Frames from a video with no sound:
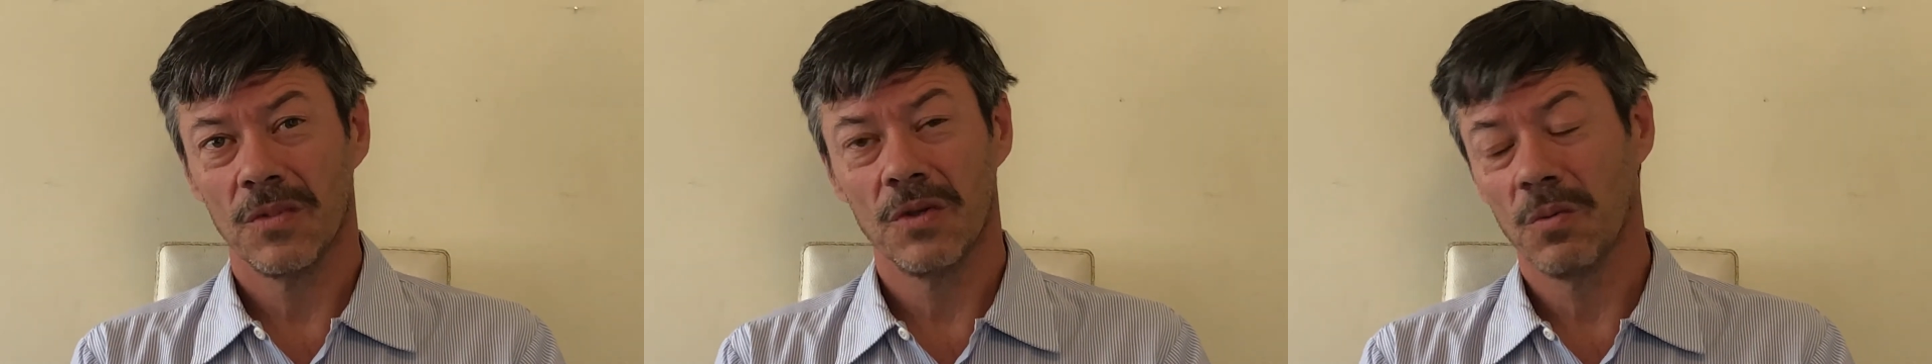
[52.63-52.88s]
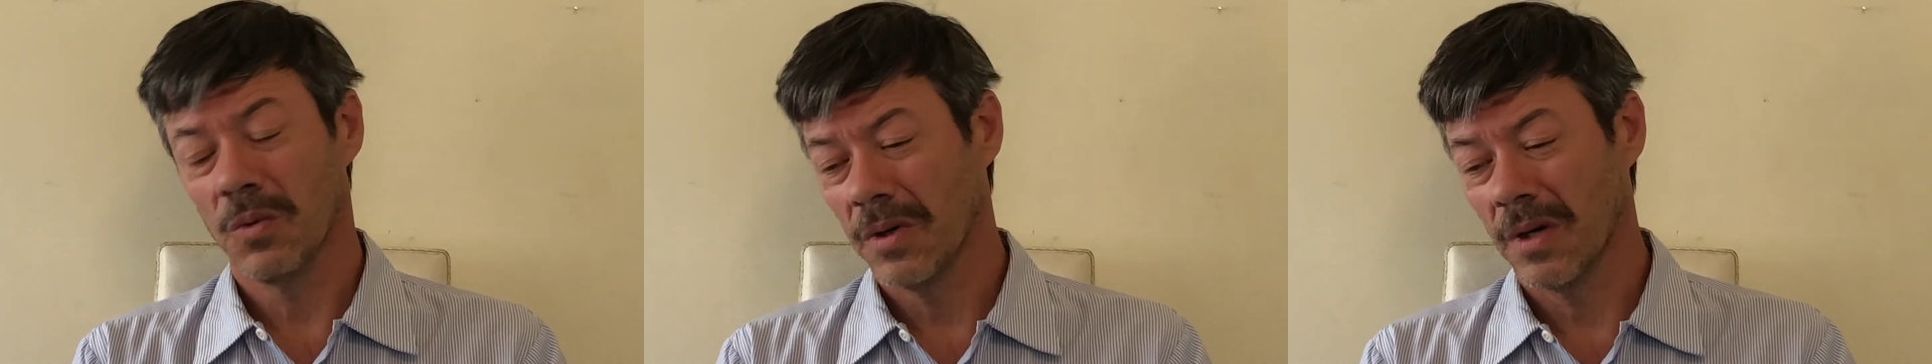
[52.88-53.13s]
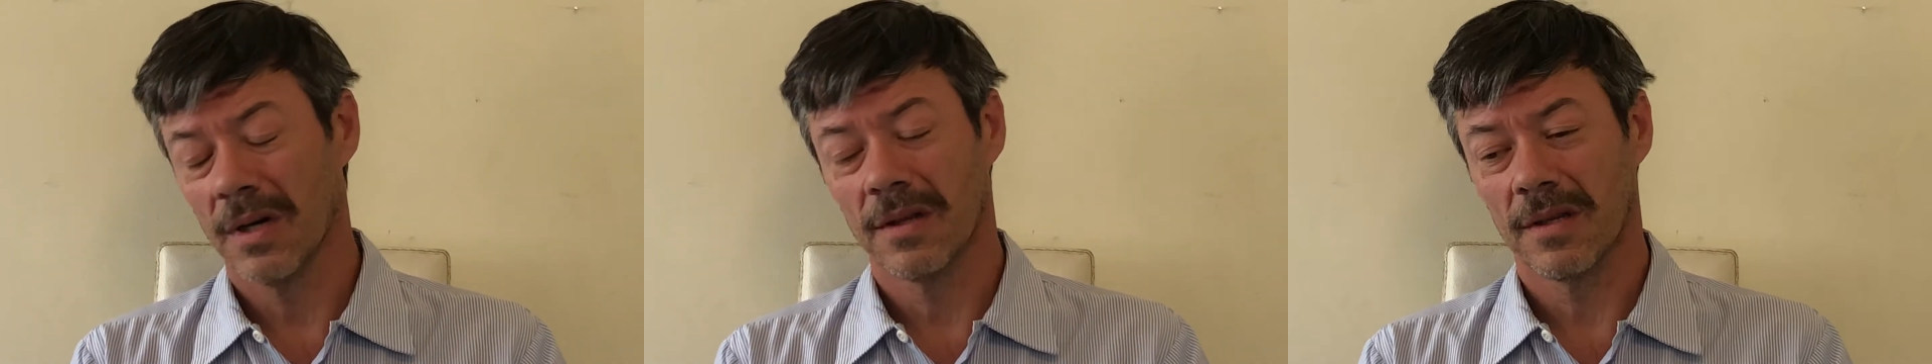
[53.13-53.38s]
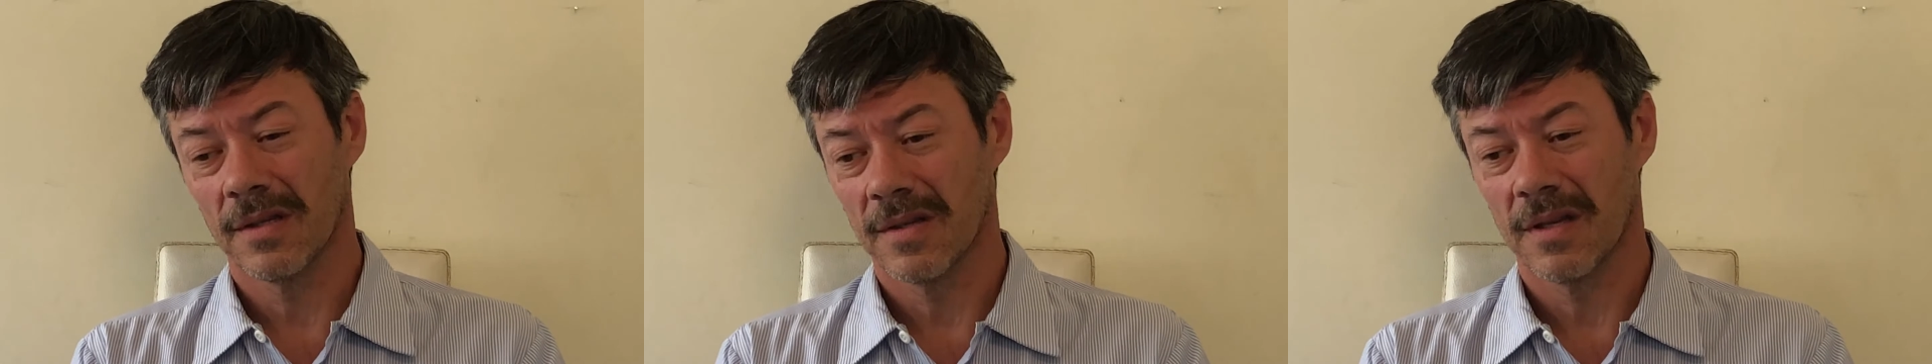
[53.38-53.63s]
You wouldn't
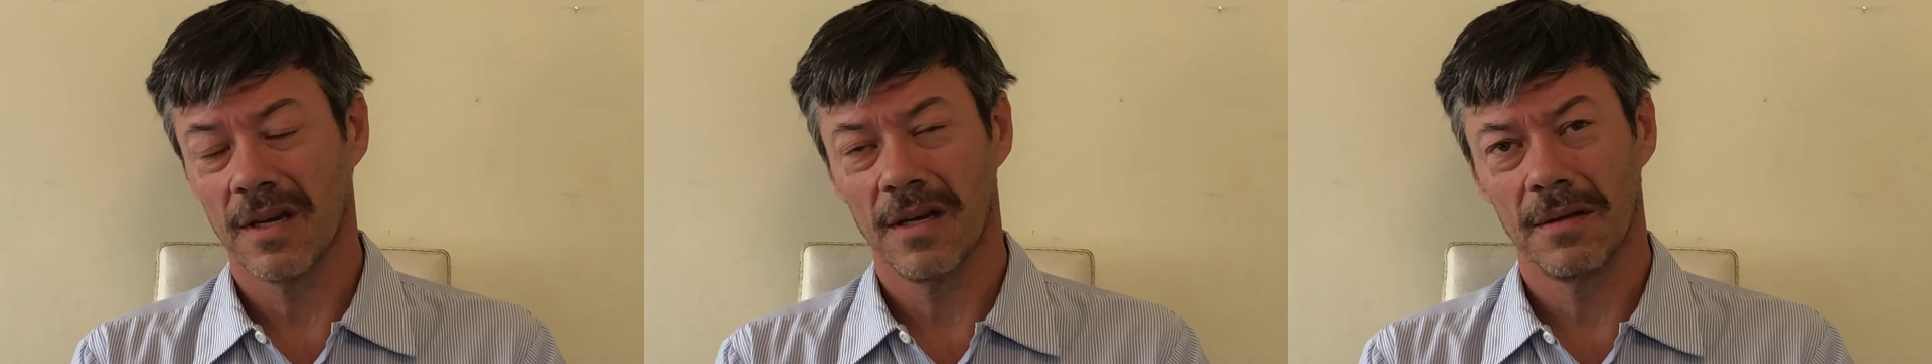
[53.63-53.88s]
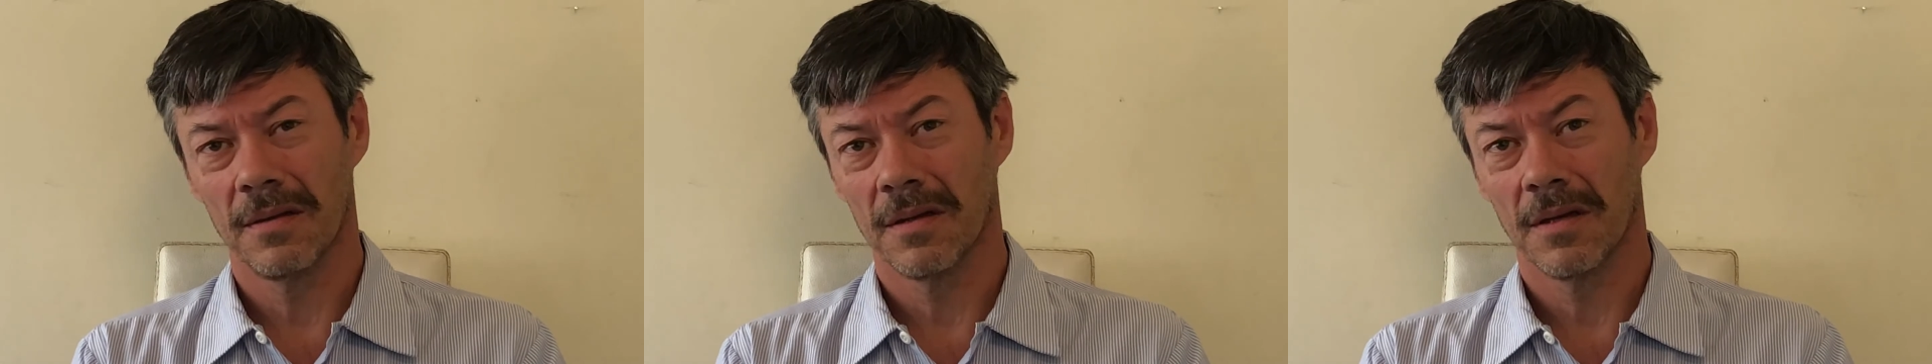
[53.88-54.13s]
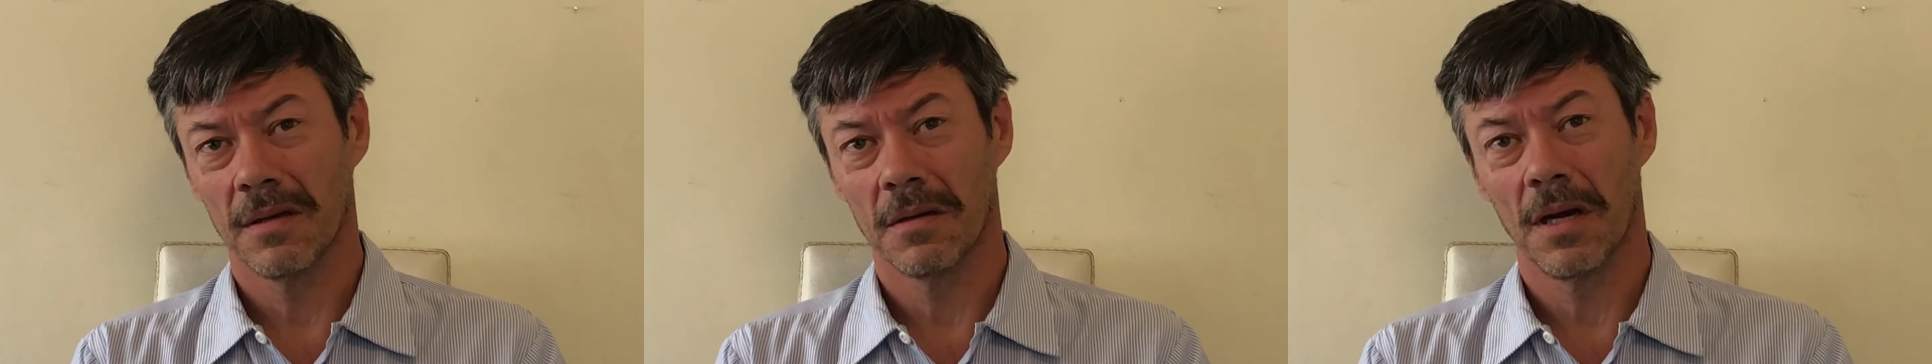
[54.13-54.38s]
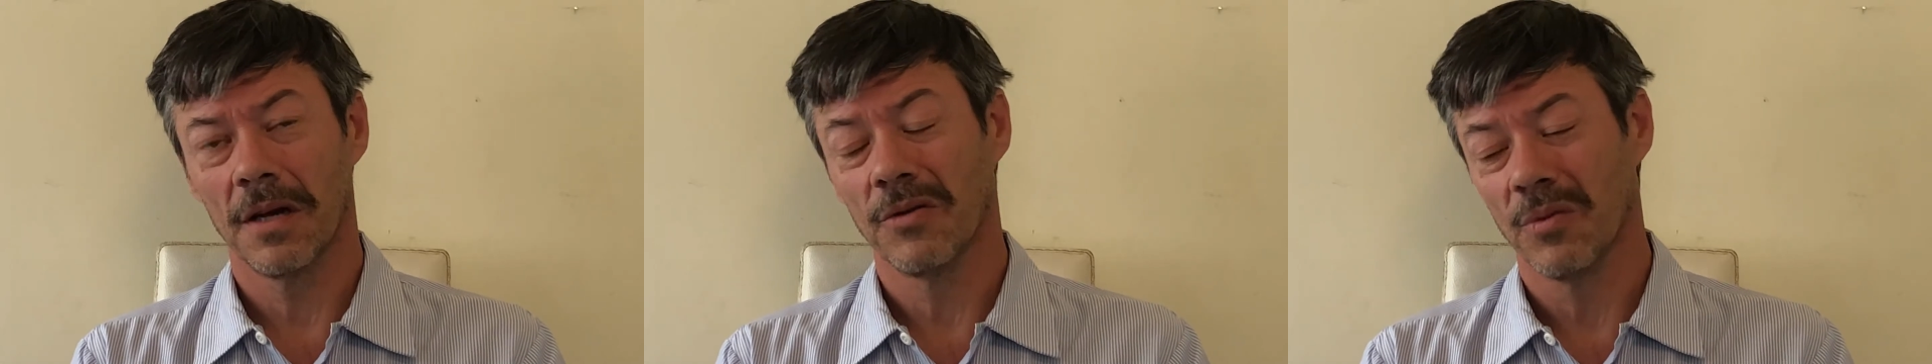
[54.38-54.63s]
understand,
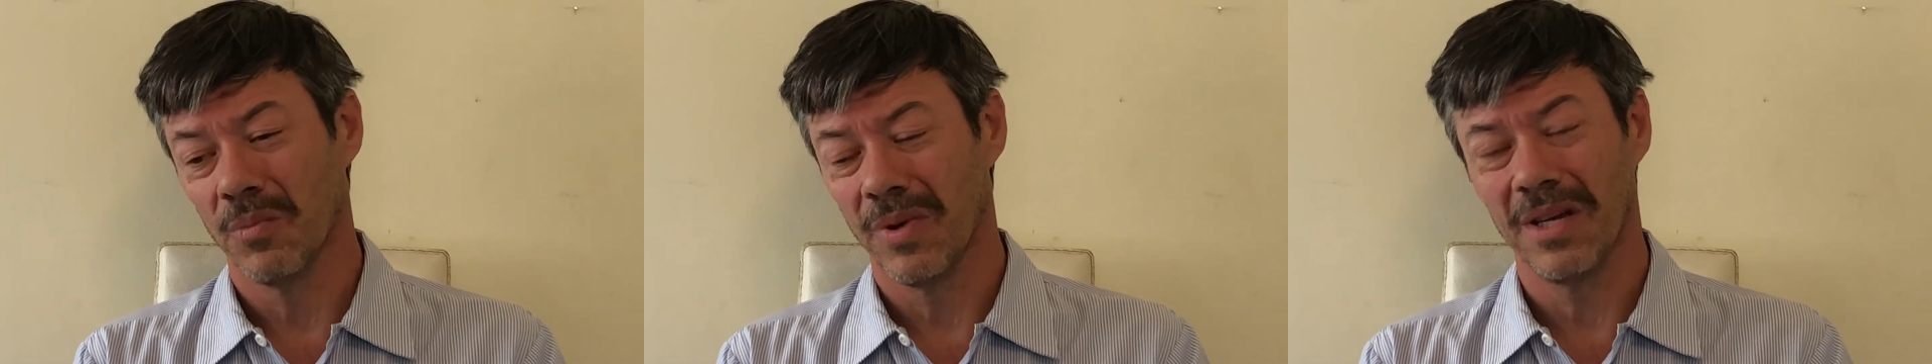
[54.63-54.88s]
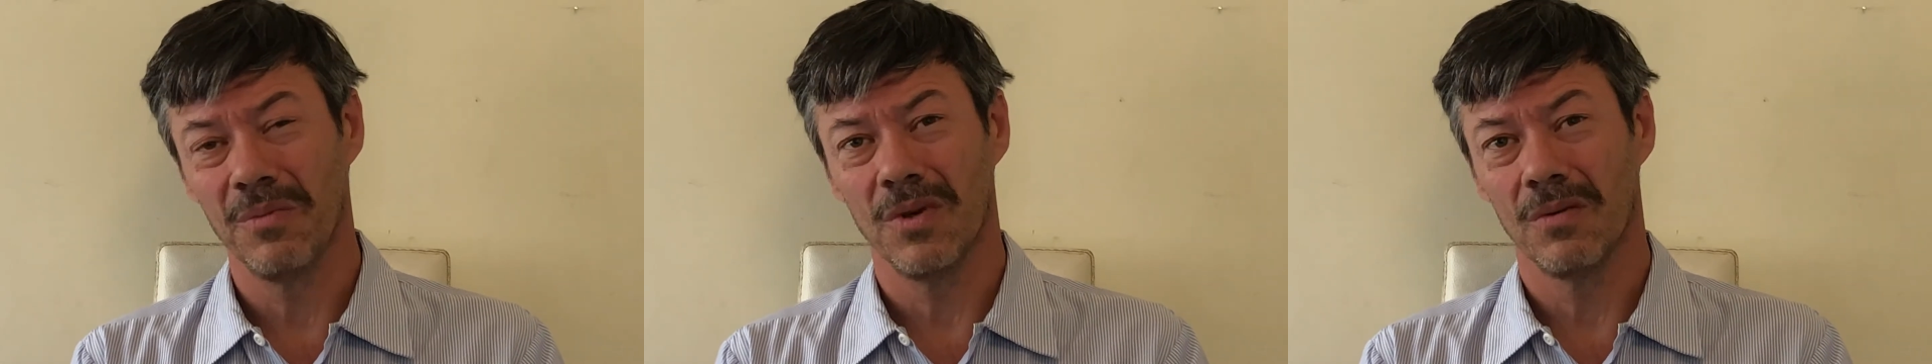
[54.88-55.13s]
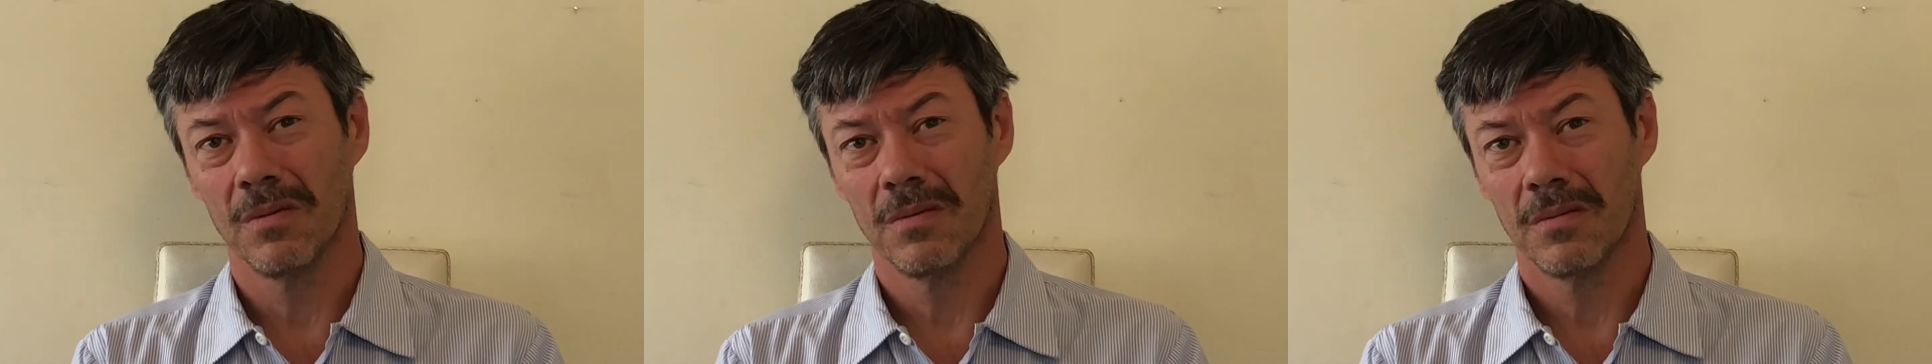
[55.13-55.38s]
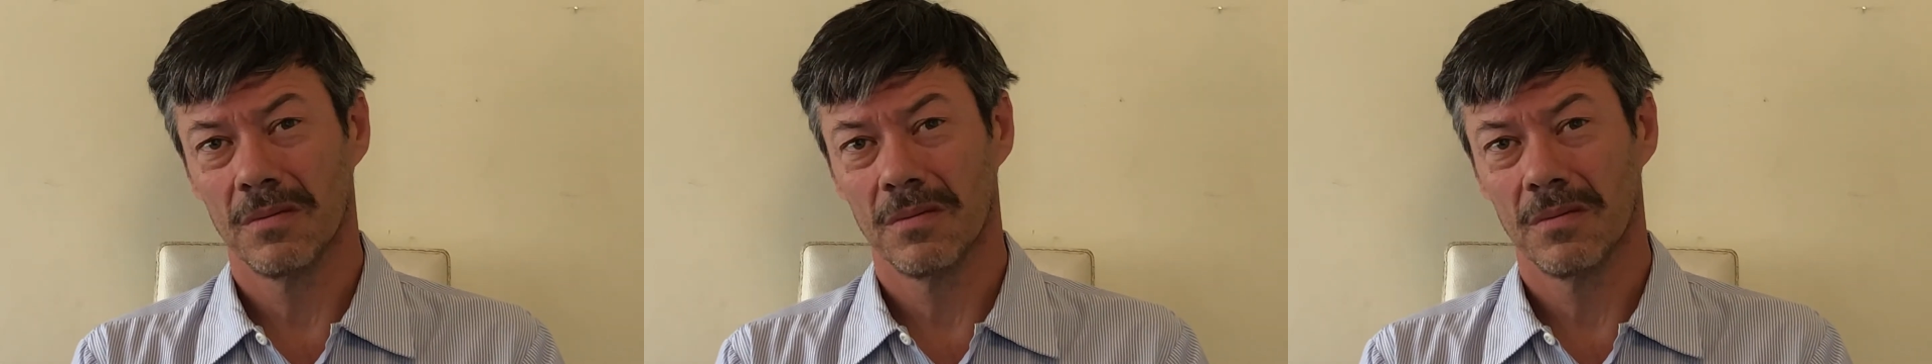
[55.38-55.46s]
and I don't blame you.